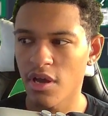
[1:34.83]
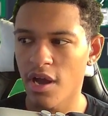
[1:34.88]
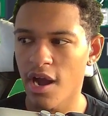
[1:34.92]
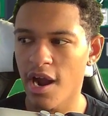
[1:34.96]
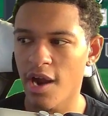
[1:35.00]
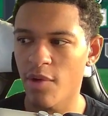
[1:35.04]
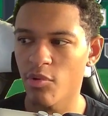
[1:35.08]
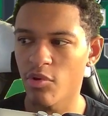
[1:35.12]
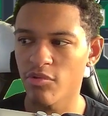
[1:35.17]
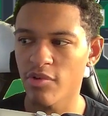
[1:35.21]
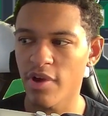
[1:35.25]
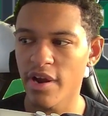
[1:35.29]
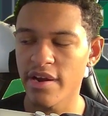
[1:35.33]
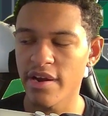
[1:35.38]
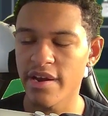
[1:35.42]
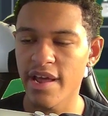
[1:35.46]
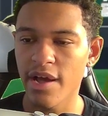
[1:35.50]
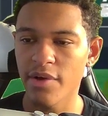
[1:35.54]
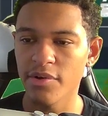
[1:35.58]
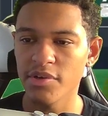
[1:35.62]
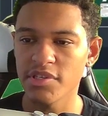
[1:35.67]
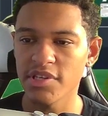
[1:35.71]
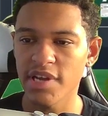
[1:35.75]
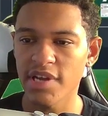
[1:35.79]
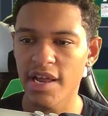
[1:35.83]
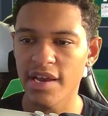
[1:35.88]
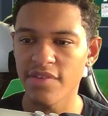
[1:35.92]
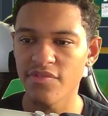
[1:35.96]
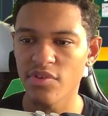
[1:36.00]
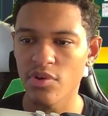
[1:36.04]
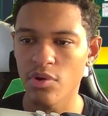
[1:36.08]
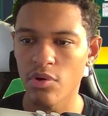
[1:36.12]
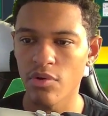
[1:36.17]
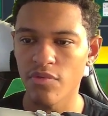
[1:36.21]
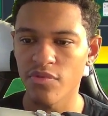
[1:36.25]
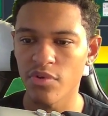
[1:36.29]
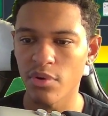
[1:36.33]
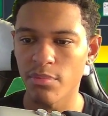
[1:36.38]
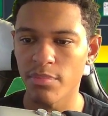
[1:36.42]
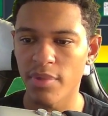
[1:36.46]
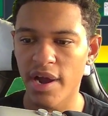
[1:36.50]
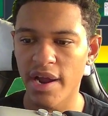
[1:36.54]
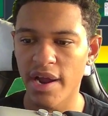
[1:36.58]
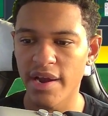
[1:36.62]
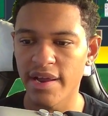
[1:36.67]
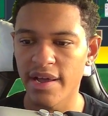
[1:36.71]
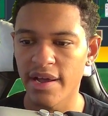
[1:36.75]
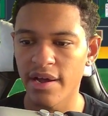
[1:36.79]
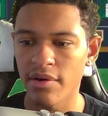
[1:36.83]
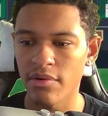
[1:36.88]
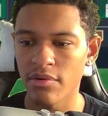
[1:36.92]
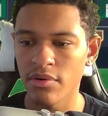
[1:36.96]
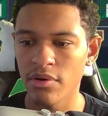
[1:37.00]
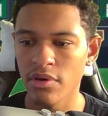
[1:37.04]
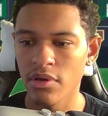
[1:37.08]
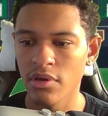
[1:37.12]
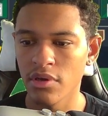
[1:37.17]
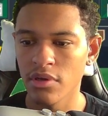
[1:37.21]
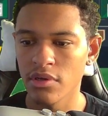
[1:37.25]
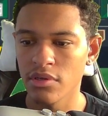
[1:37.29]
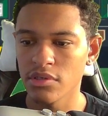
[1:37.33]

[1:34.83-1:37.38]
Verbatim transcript: All right, well, right now, he's not even going for a buy now.